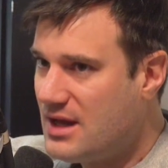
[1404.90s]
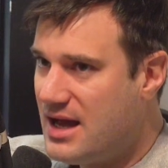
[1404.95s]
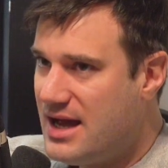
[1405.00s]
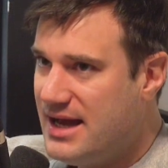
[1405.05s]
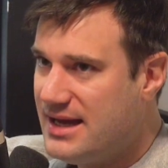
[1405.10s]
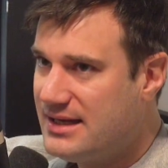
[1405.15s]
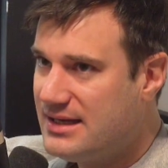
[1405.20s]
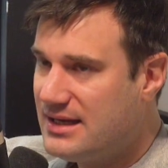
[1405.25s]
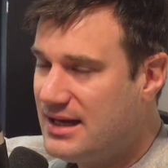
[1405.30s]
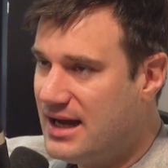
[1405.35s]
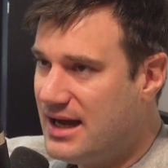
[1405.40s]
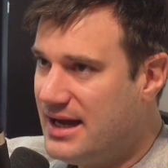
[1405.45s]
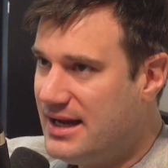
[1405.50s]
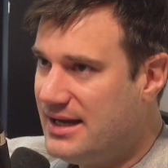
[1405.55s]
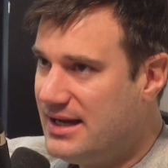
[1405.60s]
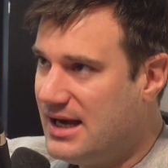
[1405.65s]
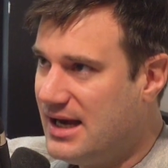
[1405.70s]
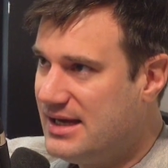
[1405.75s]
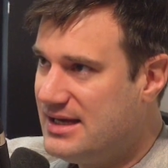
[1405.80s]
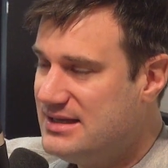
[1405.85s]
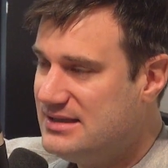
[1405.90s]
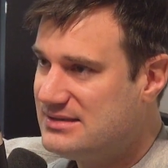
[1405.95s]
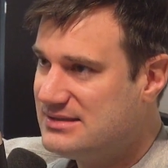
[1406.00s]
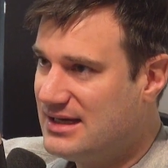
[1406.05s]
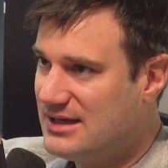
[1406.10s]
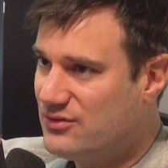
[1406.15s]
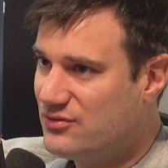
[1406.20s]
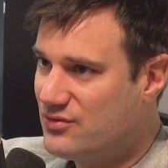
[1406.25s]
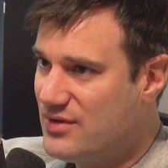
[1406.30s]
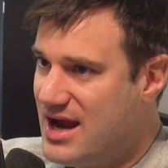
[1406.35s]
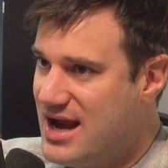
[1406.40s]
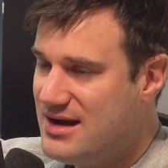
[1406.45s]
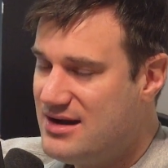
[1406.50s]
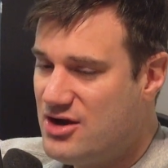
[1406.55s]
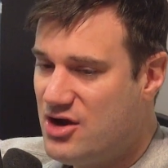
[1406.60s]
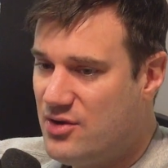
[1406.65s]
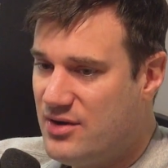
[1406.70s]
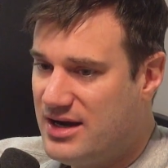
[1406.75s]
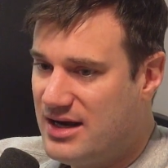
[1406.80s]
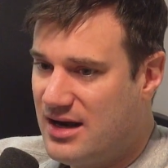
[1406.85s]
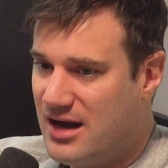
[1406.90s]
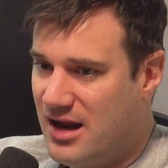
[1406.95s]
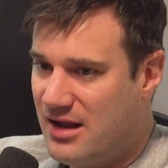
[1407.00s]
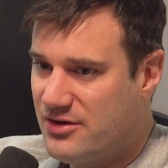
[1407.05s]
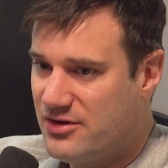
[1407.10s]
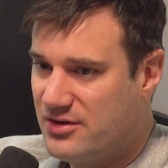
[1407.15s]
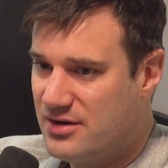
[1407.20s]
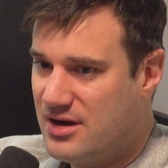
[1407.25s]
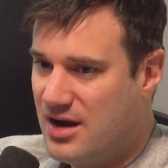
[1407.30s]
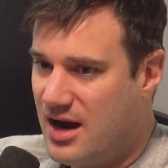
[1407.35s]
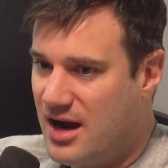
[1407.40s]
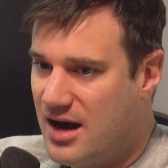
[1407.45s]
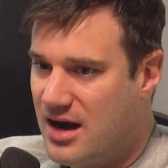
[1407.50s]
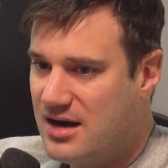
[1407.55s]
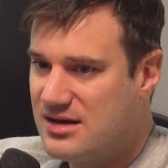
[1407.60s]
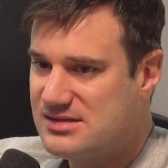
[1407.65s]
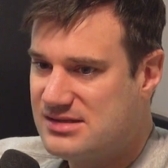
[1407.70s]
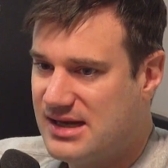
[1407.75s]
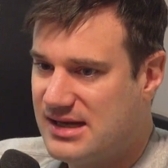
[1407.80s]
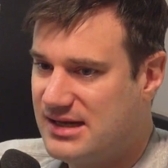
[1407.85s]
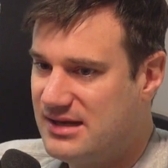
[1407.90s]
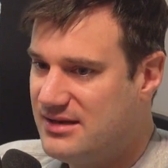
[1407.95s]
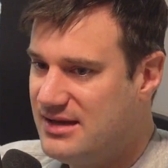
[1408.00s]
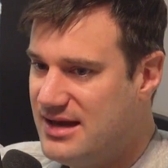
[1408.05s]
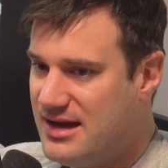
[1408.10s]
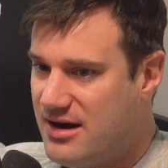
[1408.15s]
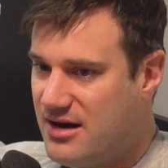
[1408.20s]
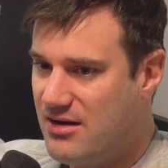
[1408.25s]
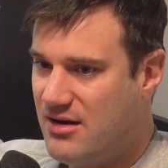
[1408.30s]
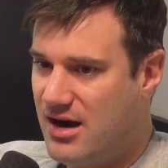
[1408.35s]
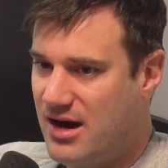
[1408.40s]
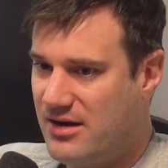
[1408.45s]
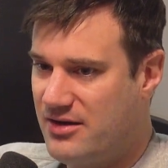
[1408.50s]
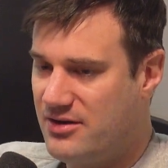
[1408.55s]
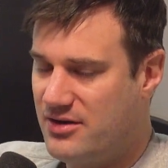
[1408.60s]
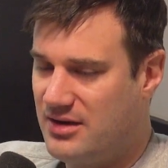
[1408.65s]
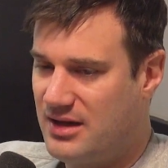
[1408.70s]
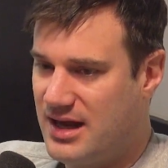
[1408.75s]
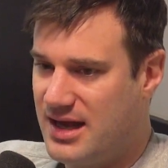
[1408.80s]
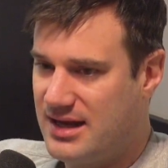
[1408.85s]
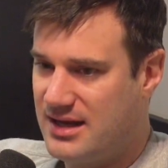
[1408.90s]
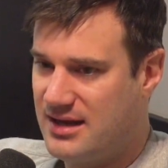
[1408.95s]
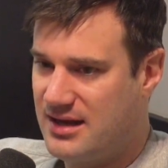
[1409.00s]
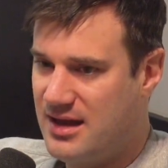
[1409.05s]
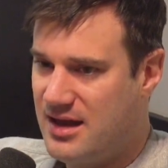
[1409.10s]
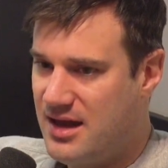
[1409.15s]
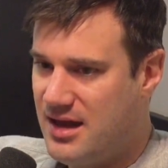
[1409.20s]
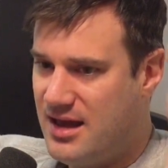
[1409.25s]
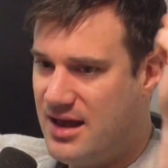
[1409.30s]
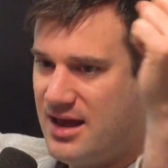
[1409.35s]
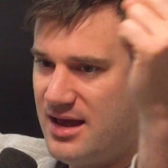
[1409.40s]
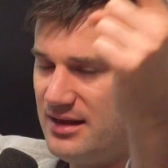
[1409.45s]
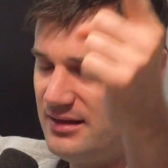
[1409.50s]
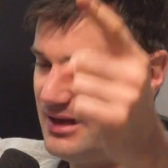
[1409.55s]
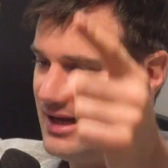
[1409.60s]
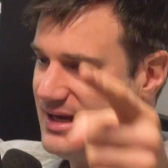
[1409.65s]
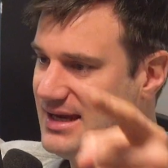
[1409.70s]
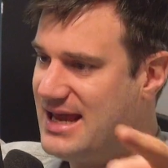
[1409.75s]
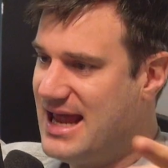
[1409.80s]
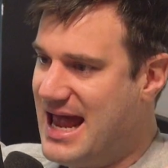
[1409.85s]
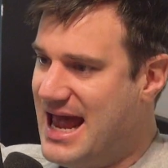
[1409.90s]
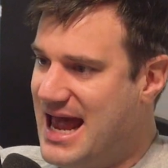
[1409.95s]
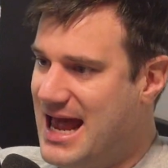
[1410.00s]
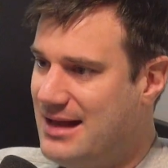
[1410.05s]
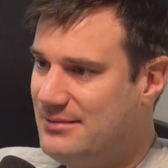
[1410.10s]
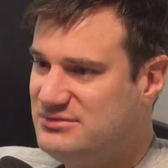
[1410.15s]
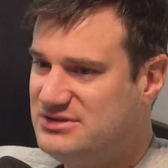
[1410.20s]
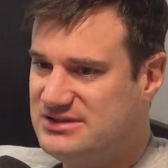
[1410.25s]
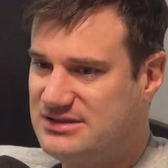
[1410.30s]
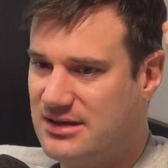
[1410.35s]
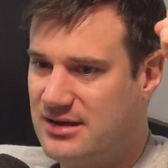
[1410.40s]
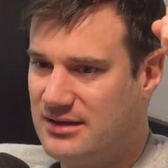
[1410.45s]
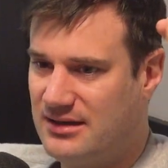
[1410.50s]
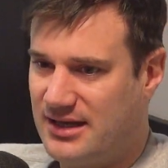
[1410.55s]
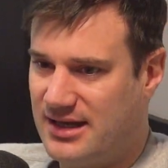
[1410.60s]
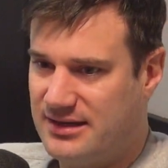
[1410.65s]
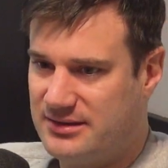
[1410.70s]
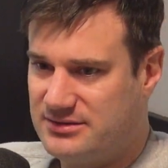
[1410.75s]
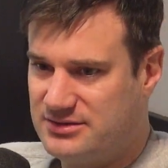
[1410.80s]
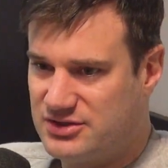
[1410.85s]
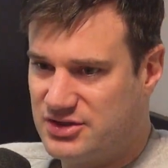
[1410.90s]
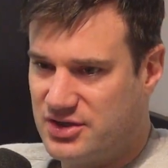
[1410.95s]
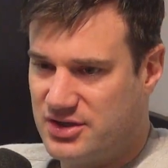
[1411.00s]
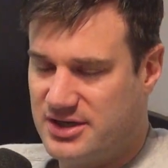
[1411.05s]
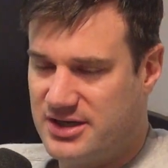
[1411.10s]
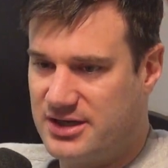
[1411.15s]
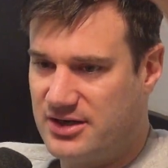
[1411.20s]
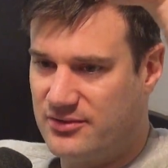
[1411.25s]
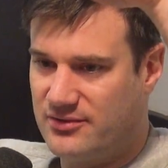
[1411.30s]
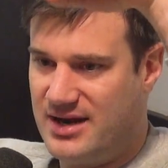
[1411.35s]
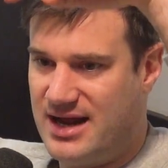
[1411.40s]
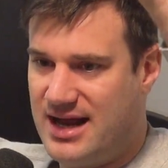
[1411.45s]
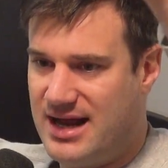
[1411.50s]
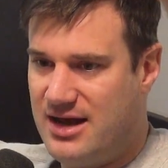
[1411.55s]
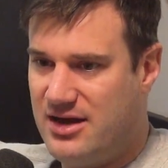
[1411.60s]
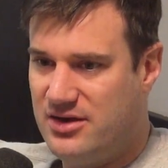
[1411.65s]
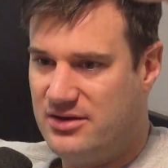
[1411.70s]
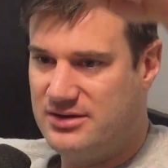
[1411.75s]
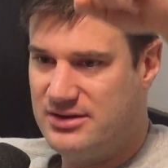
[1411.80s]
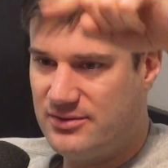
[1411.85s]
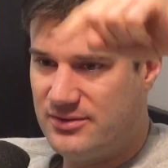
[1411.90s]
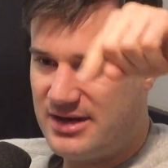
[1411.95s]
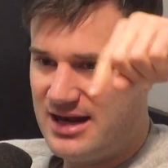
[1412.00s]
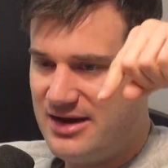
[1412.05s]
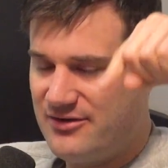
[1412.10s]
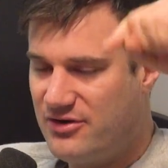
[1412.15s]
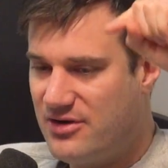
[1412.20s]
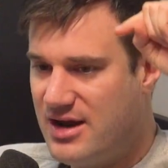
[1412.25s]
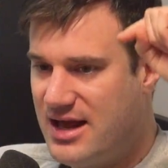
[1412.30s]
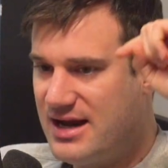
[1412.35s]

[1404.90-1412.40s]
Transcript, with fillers: I, I, I, he's like radioing other cars, and I could hear other like, like cabs start like turning around or whatever.